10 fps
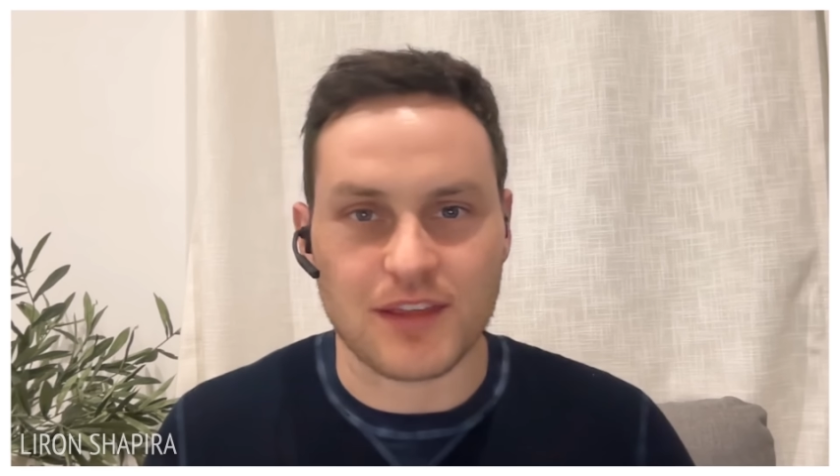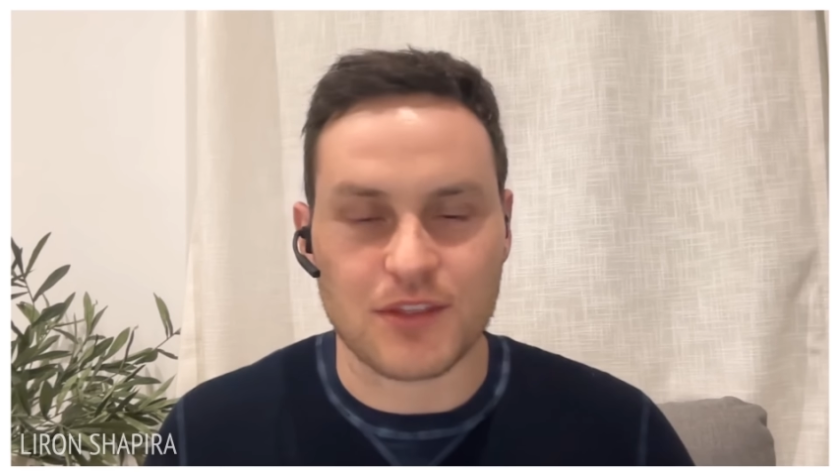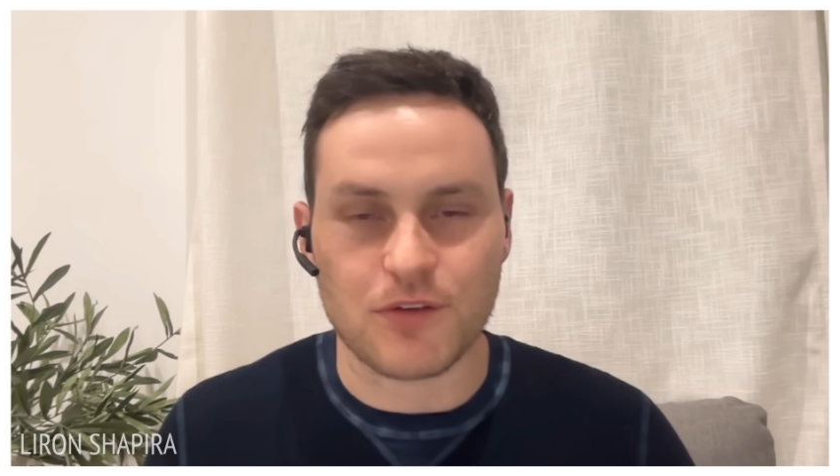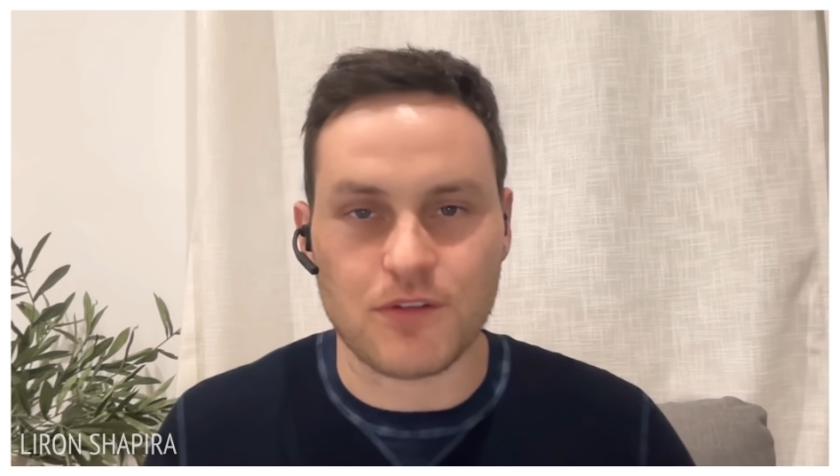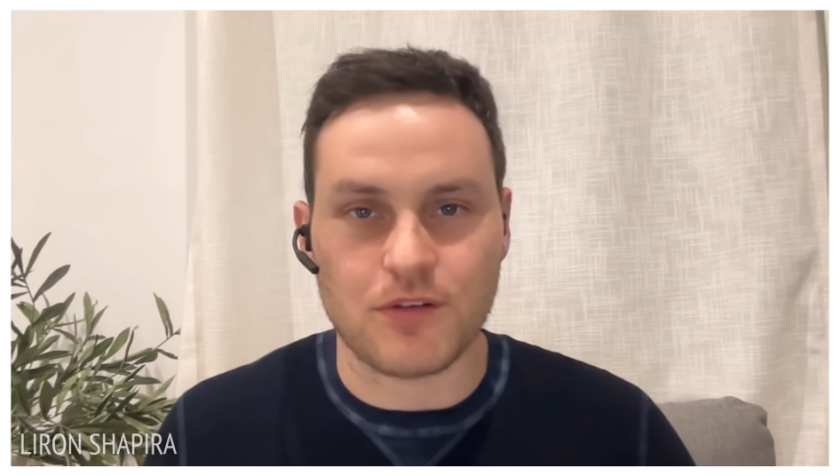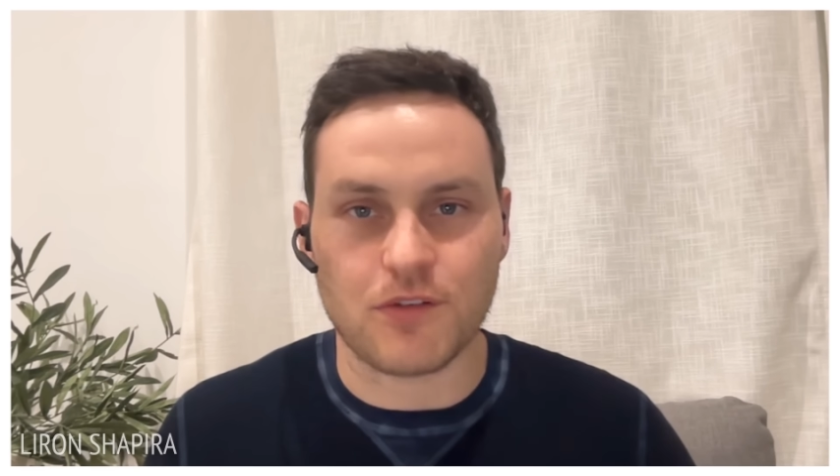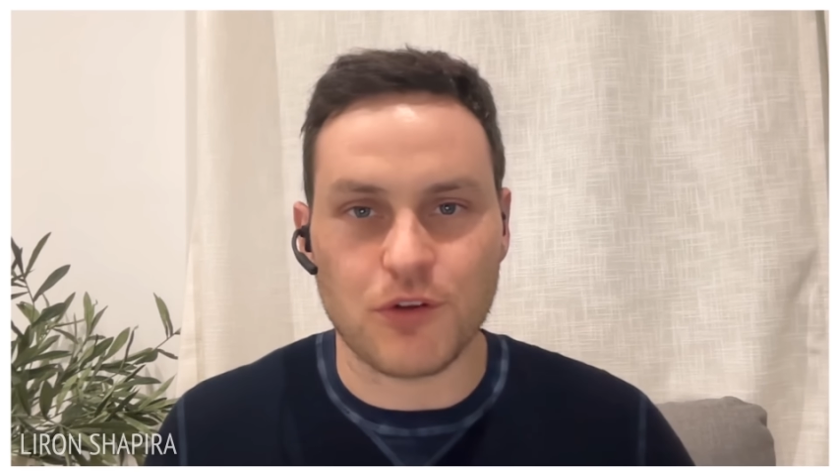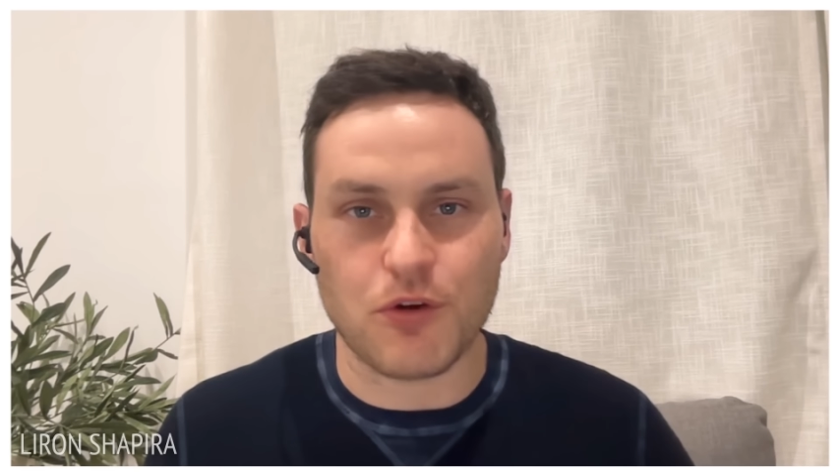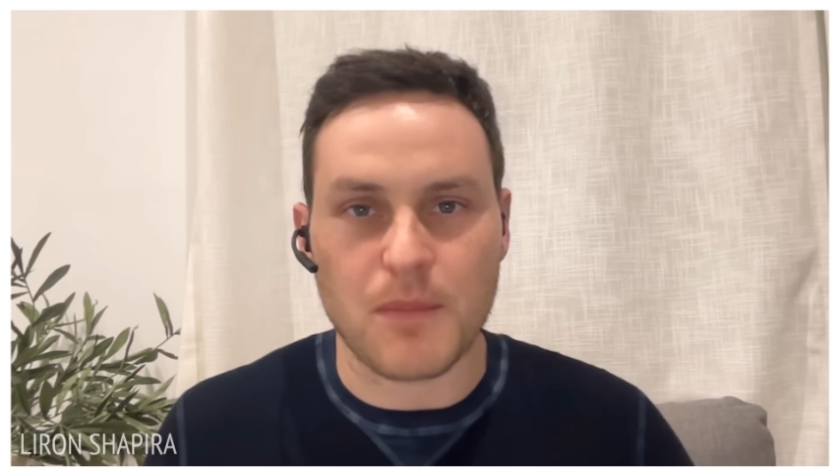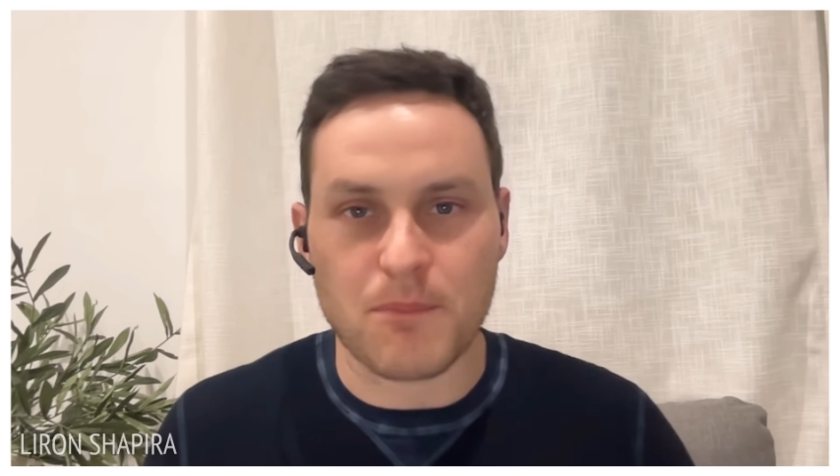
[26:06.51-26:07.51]
Like there's
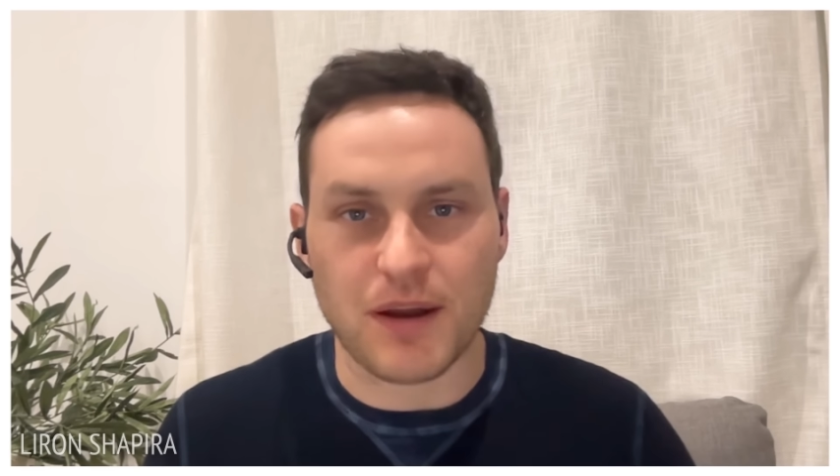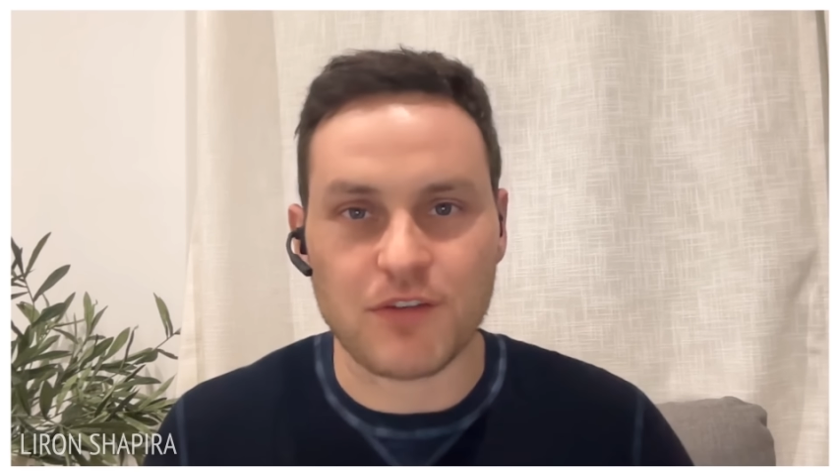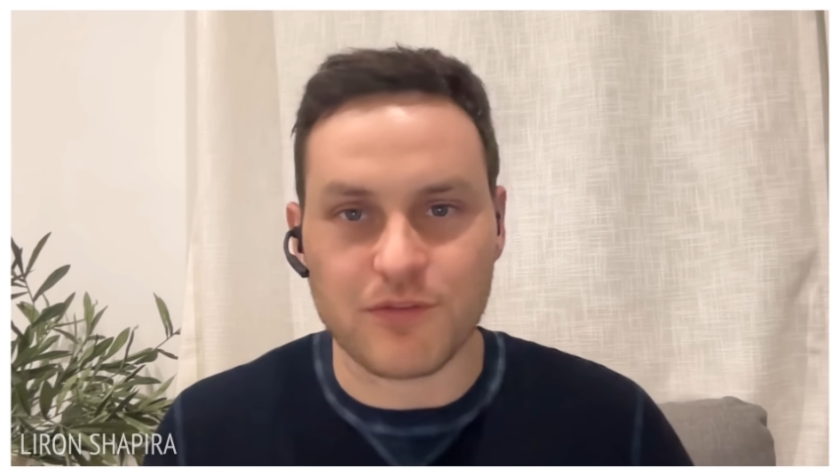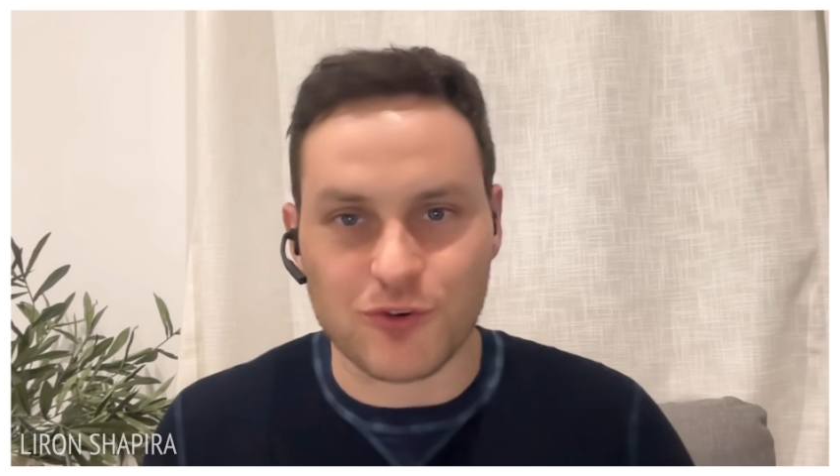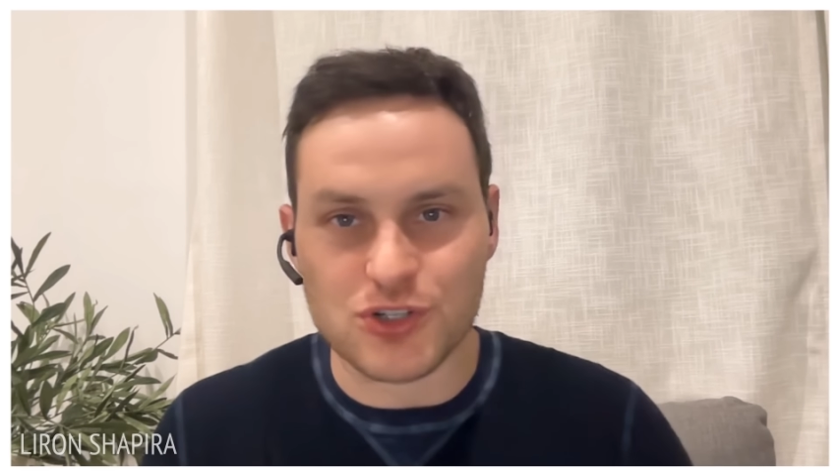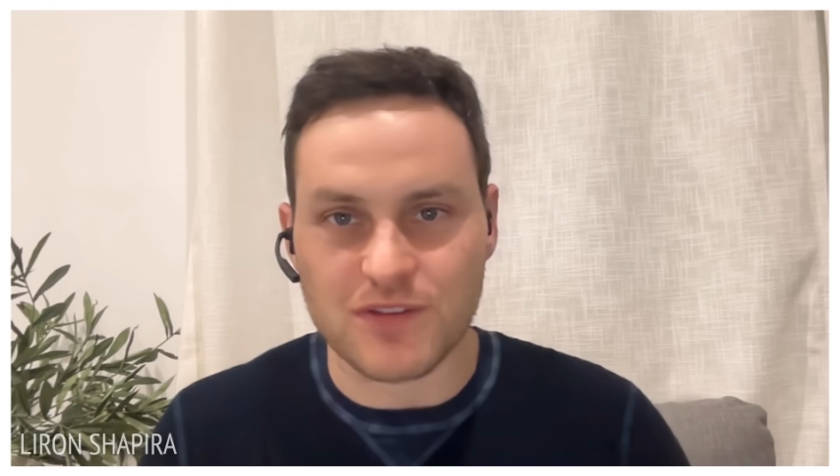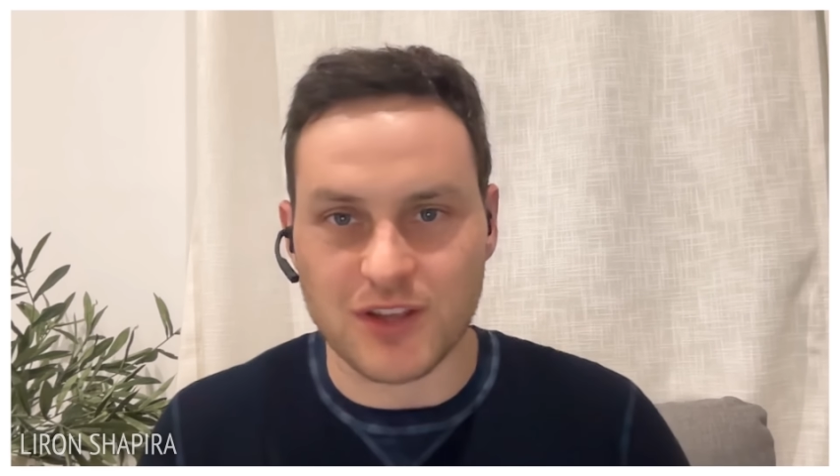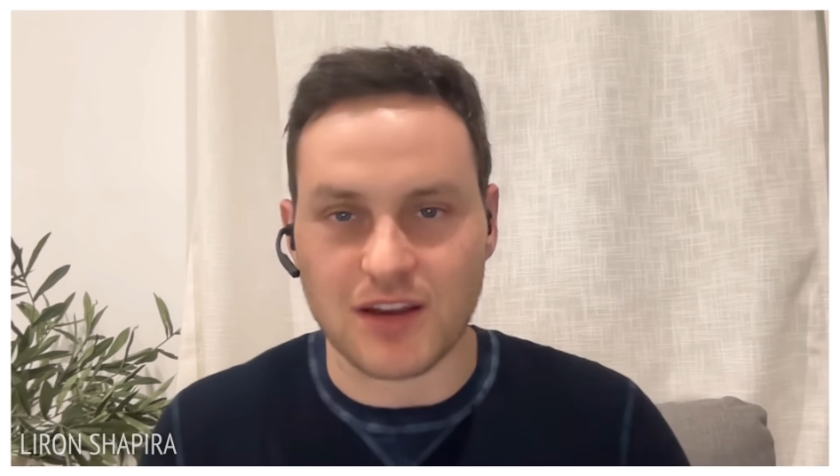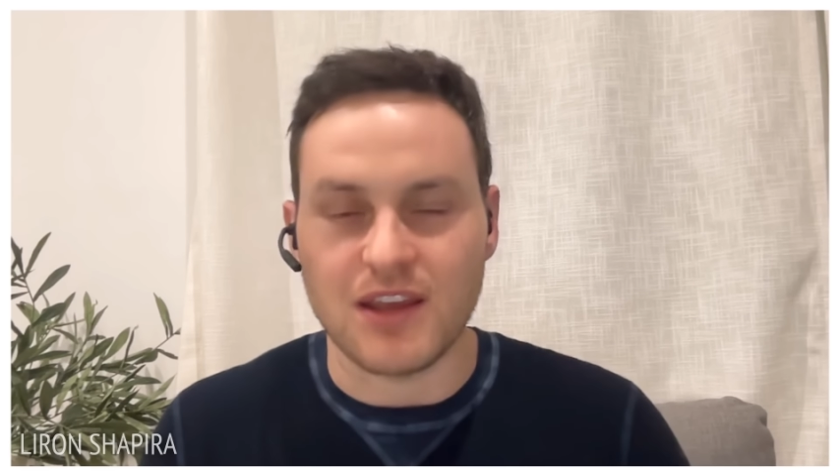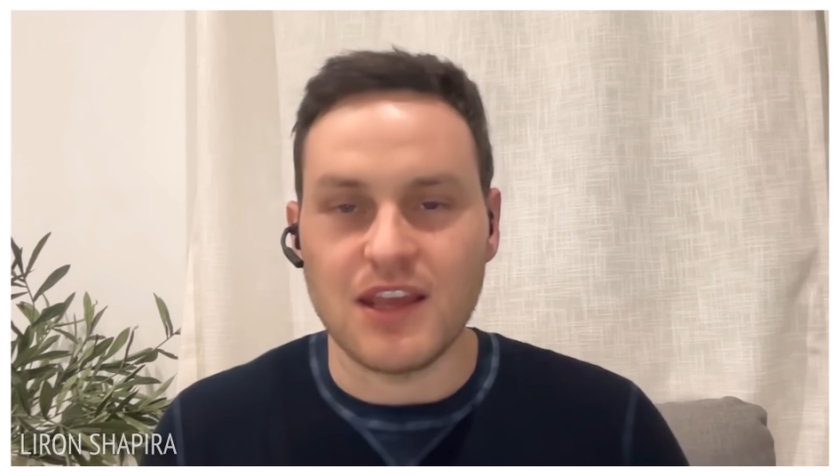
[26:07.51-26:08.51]
no compressed version of it.